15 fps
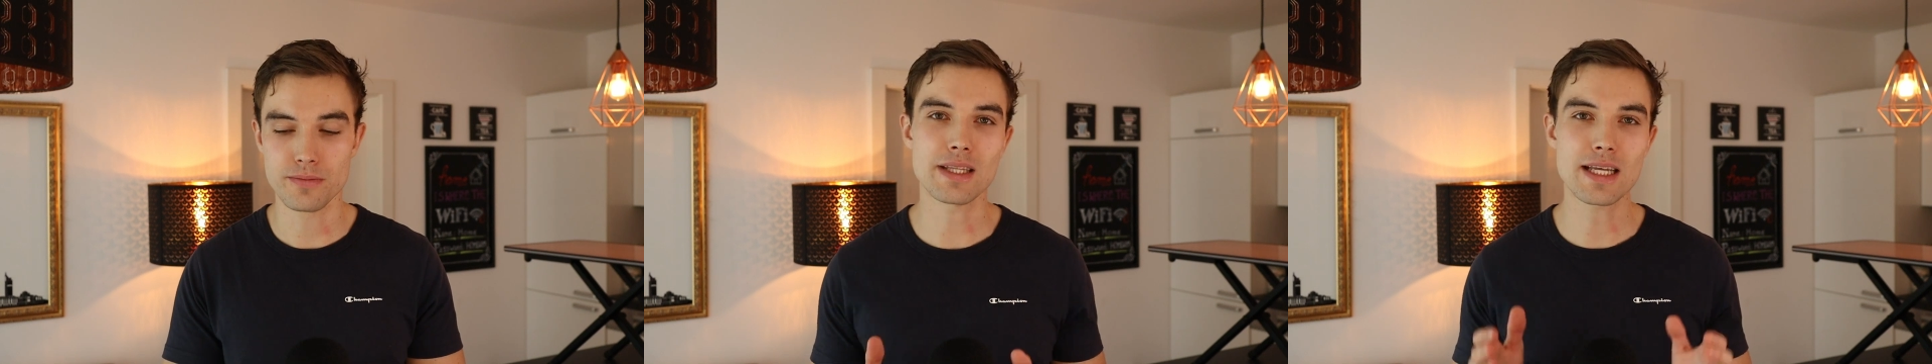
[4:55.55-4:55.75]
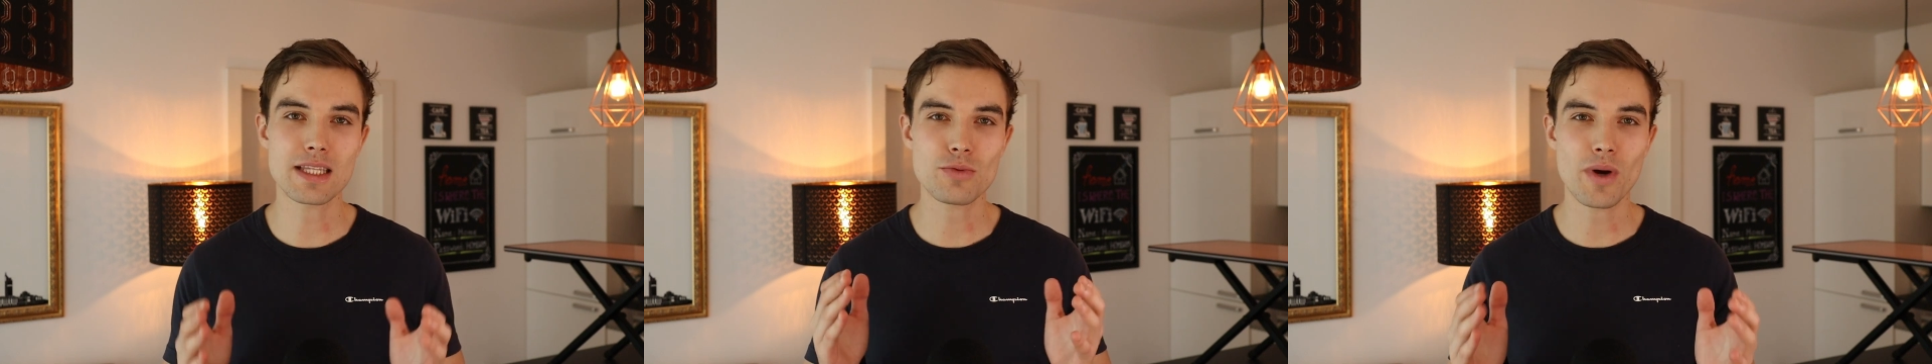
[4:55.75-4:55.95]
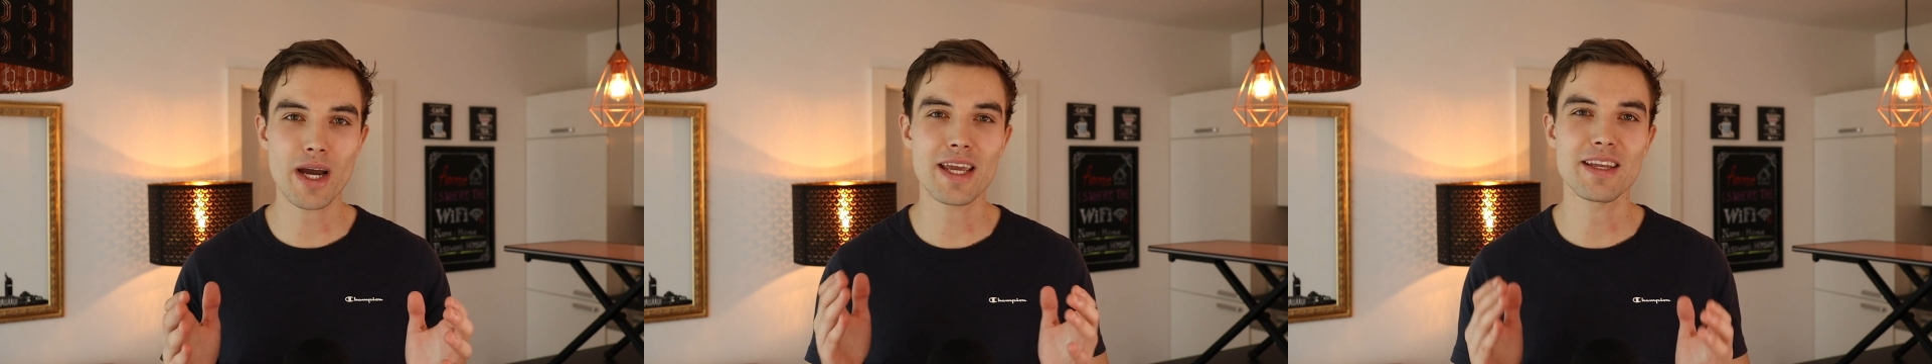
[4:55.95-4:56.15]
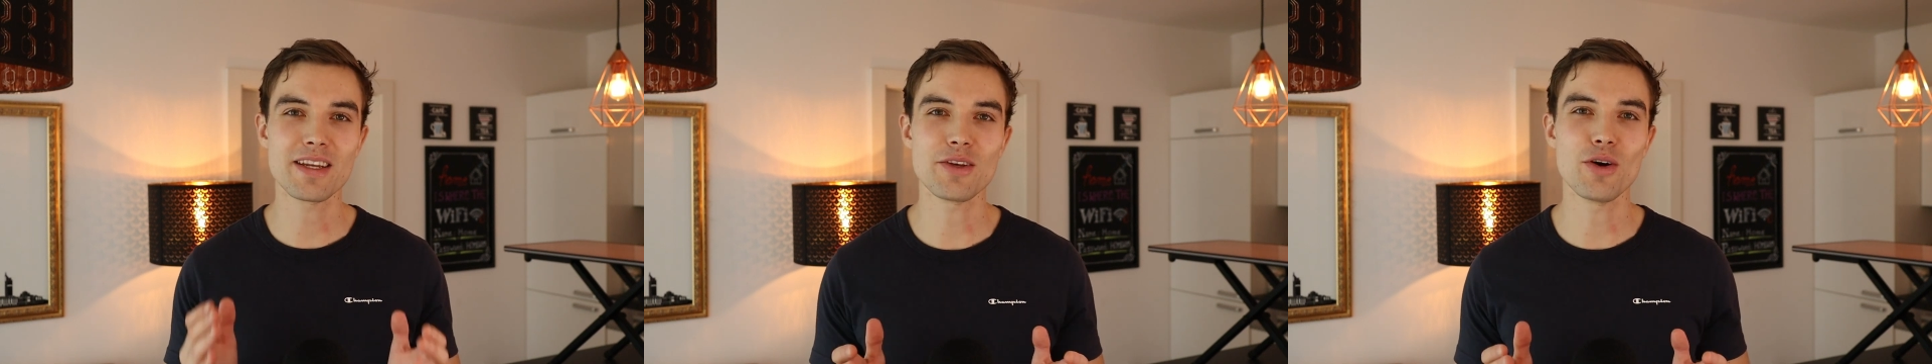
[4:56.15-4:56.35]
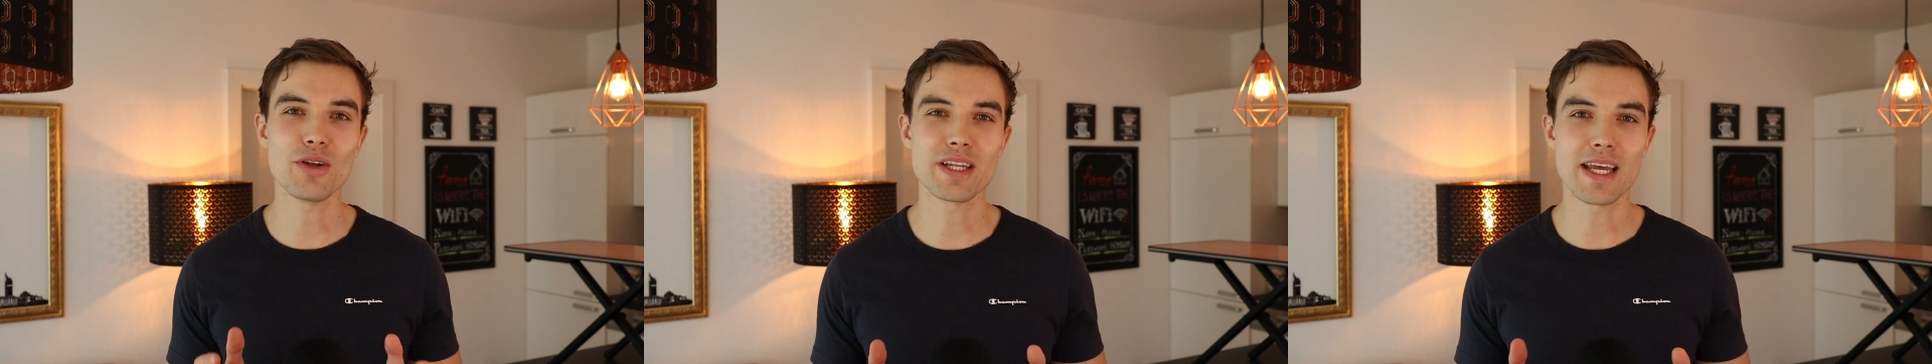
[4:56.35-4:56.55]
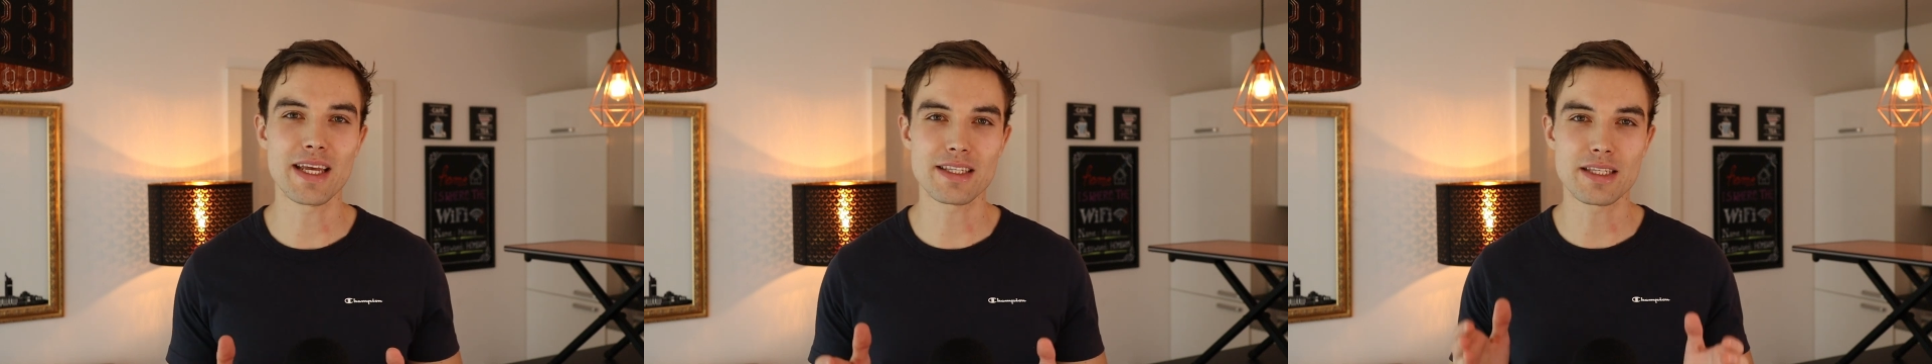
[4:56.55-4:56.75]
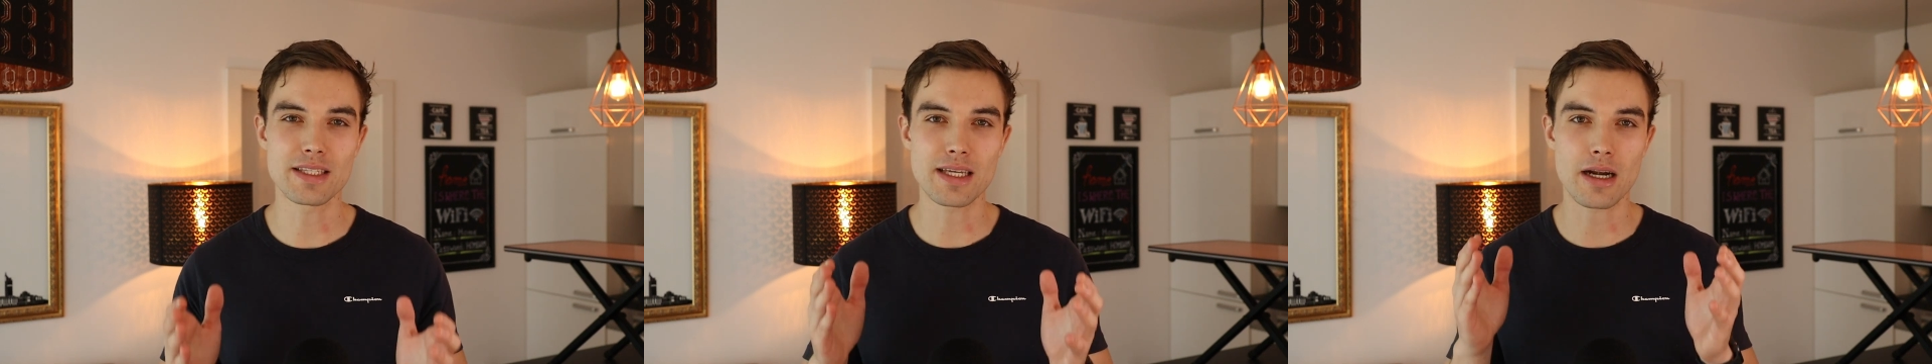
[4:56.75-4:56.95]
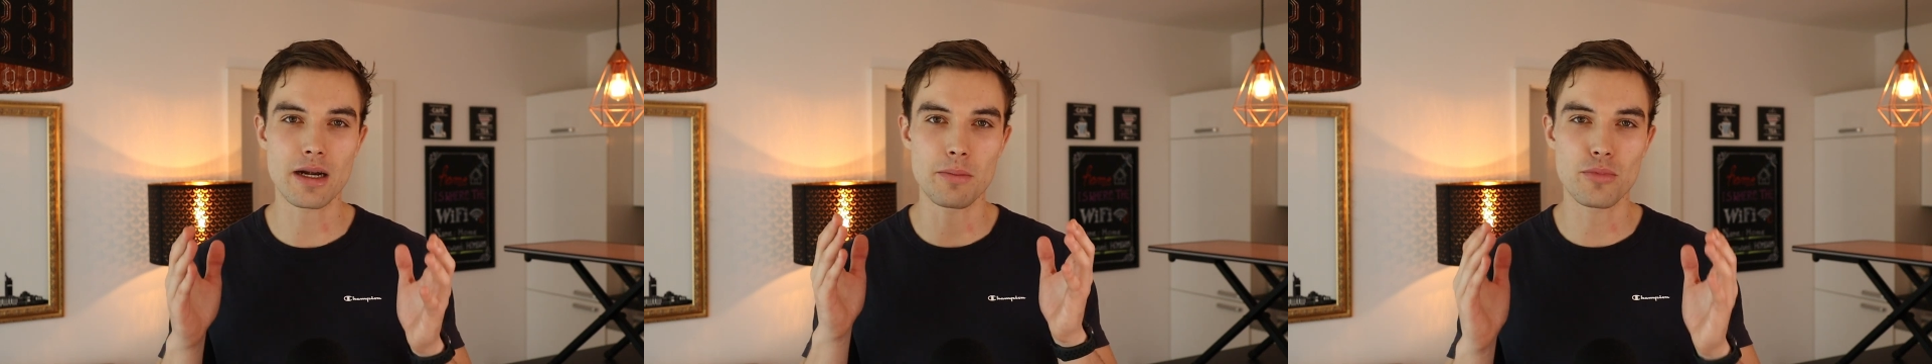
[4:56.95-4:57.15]
That's why in the early days he
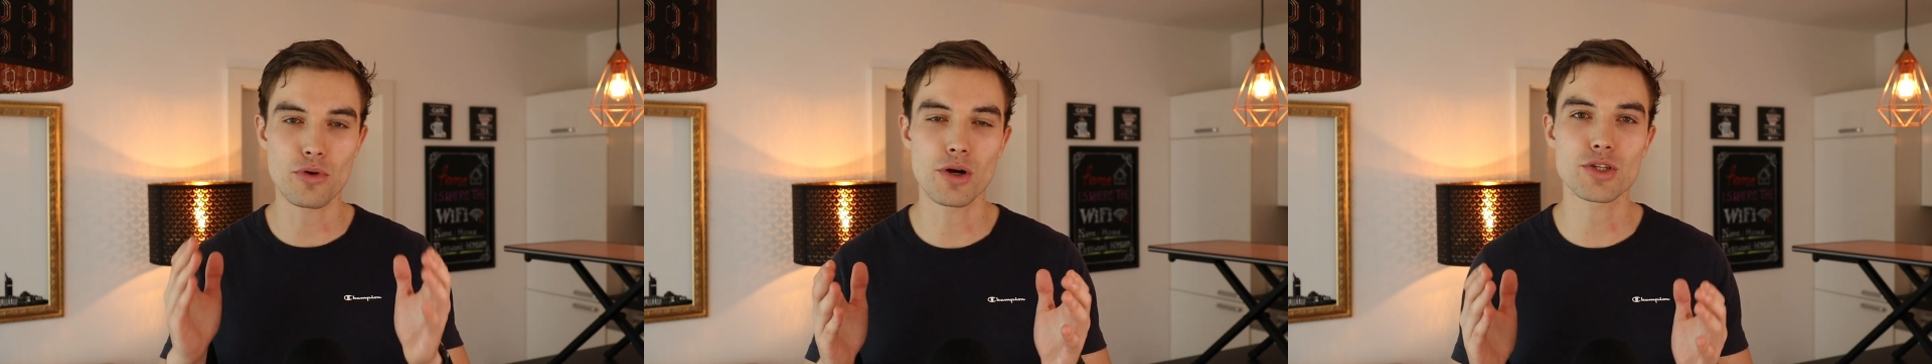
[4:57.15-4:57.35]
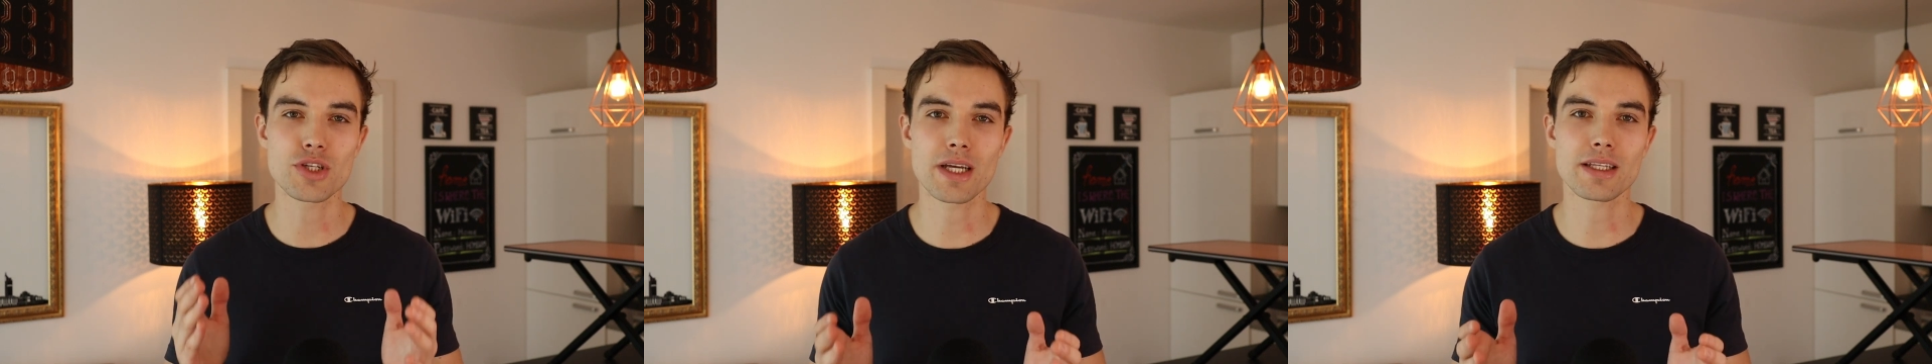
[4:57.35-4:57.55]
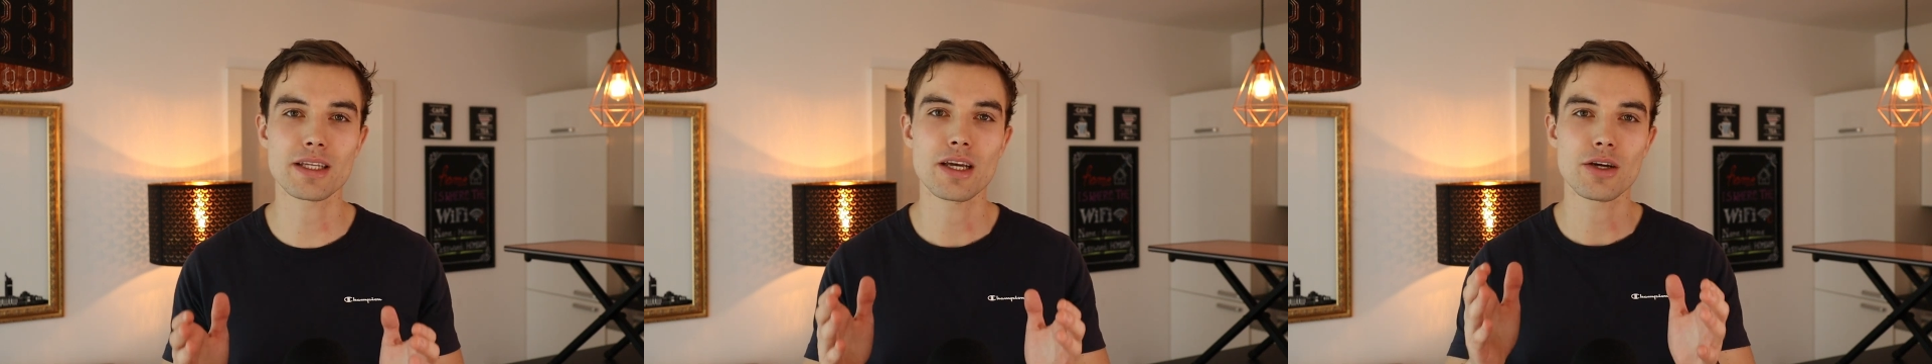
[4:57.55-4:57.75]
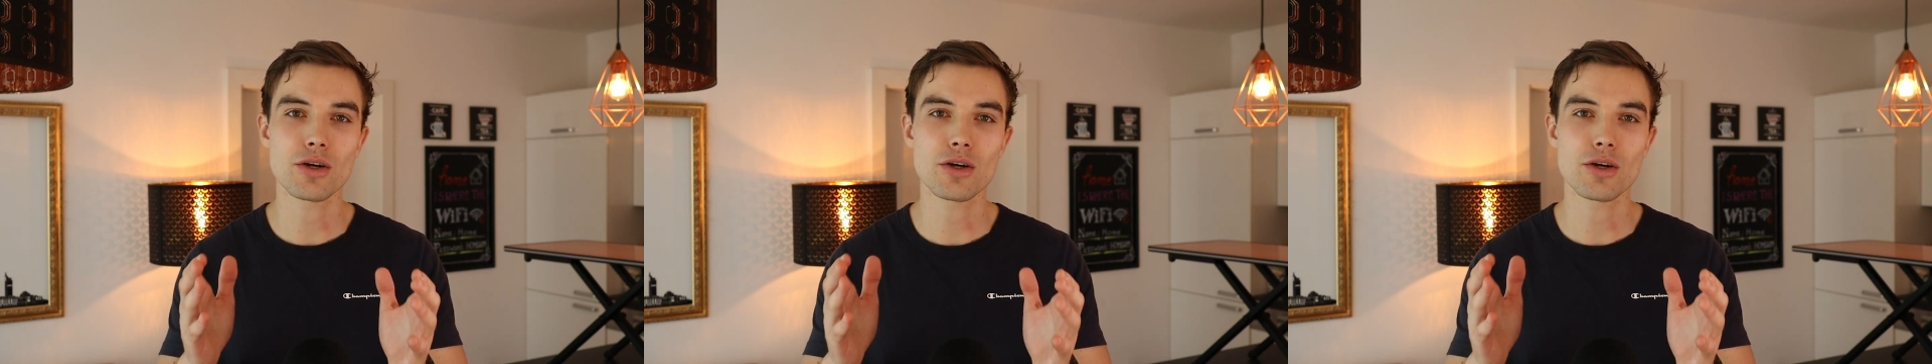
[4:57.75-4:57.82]
started a project